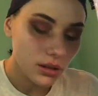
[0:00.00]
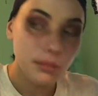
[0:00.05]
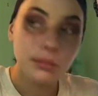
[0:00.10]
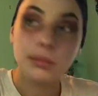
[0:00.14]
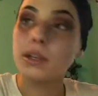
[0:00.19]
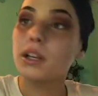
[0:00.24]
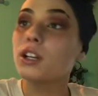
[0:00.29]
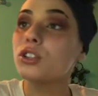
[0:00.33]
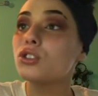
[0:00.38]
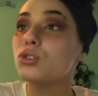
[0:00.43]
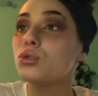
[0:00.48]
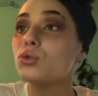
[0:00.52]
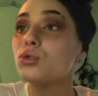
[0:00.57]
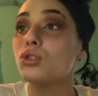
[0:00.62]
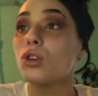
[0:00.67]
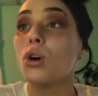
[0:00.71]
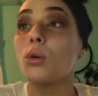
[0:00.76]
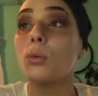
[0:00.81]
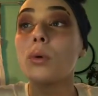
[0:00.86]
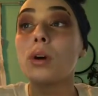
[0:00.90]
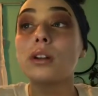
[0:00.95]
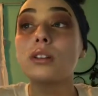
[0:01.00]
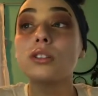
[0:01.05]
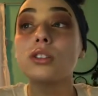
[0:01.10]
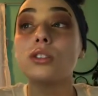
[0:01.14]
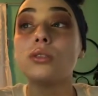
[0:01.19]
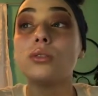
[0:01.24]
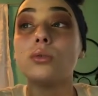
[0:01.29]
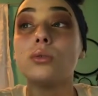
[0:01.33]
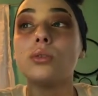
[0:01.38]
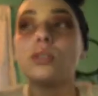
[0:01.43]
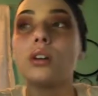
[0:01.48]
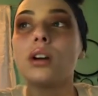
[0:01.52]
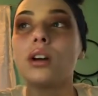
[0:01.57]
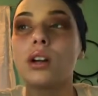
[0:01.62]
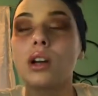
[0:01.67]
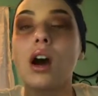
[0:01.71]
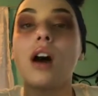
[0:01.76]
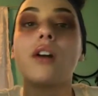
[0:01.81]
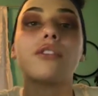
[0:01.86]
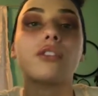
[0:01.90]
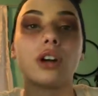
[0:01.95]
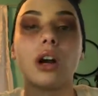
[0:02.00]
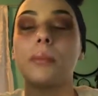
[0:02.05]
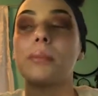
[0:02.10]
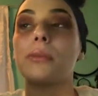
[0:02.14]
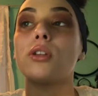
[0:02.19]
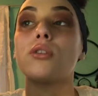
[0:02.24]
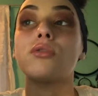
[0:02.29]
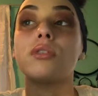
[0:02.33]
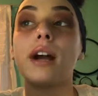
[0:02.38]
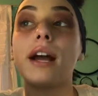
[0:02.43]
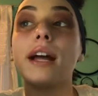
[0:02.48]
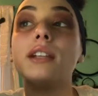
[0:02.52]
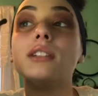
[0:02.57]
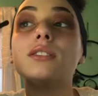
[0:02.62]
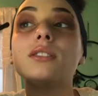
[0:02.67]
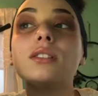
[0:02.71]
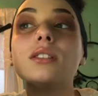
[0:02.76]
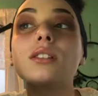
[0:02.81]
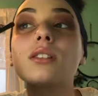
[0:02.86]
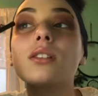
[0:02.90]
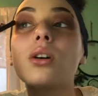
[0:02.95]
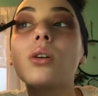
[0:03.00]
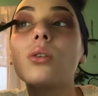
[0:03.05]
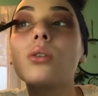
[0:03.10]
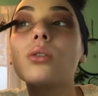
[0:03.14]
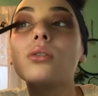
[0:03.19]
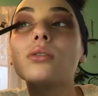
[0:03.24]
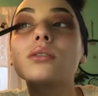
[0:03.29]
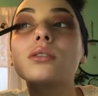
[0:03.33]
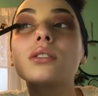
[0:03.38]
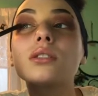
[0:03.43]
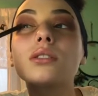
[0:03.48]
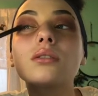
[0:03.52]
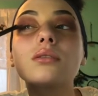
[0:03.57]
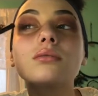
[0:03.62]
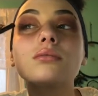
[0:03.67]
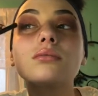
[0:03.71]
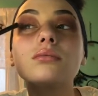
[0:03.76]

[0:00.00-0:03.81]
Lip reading: because you don't want to cover up the reds or the golds.